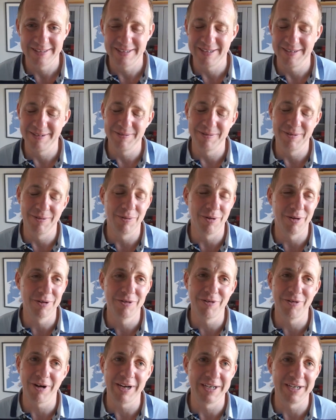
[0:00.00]
yeah. Well, what a
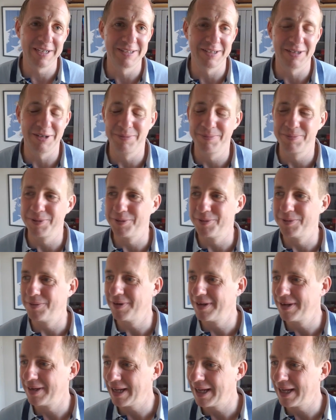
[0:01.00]
great example!
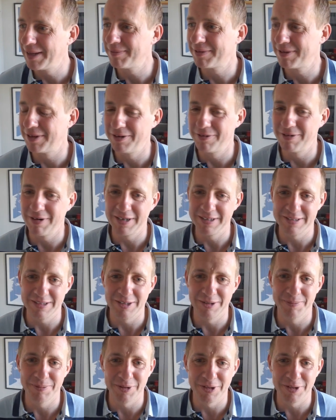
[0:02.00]
Absolutely great
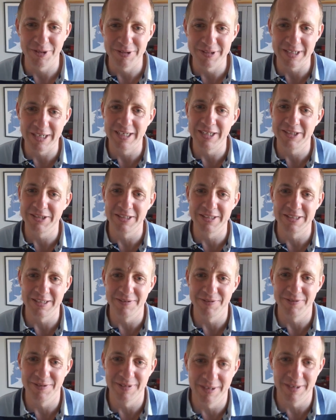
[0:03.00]
example. Using
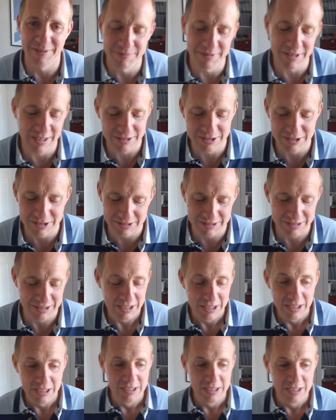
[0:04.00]
initiative and just
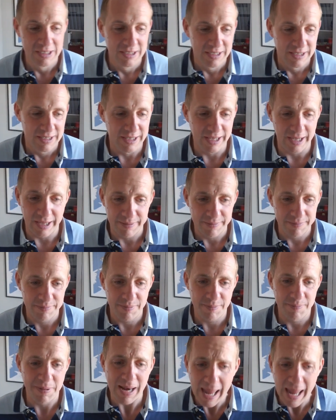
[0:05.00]
yeah,
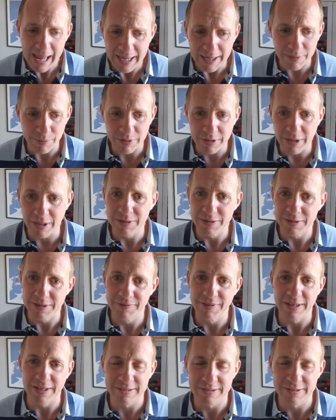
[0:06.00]
playing with code.
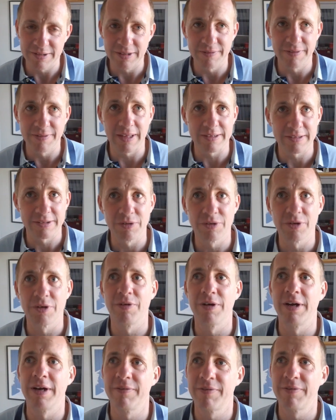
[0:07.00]
If that's your
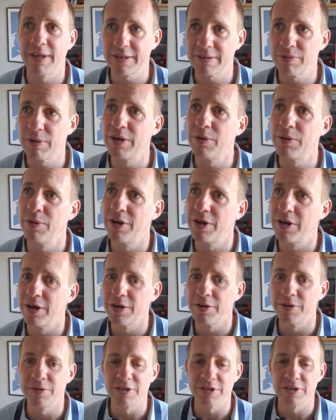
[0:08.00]
career, if that's where you want to
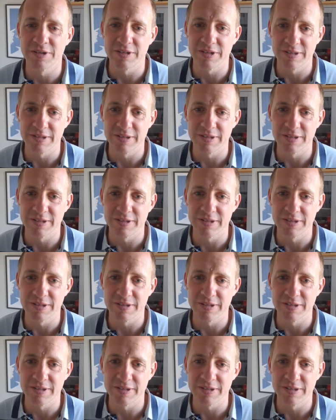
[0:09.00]
go, just